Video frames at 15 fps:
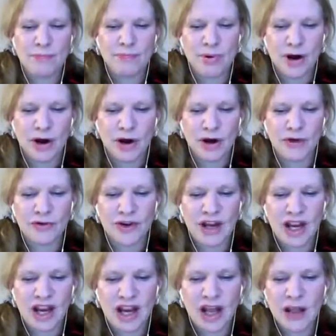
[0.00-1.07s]

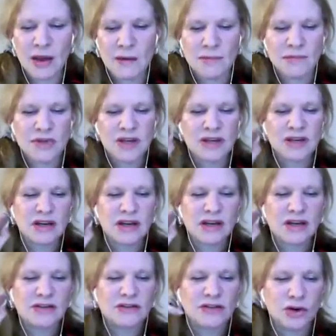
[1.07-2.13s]
beryllium
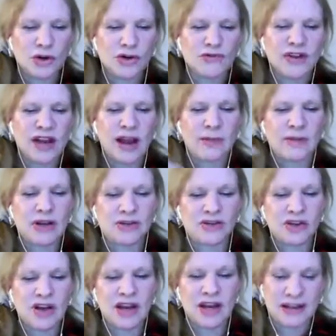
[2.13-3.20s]
disease, nerve
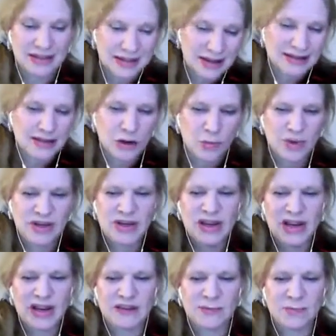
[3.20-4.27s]
damage, and I said
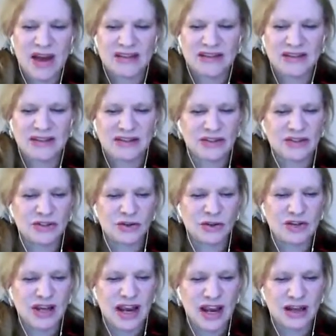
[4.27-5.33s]
COPD, asbestos, and
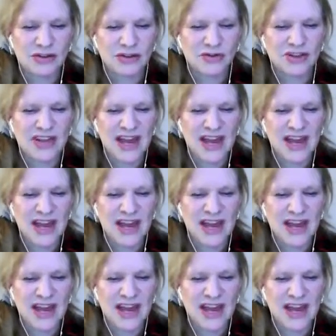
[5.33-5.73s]
certain cancers.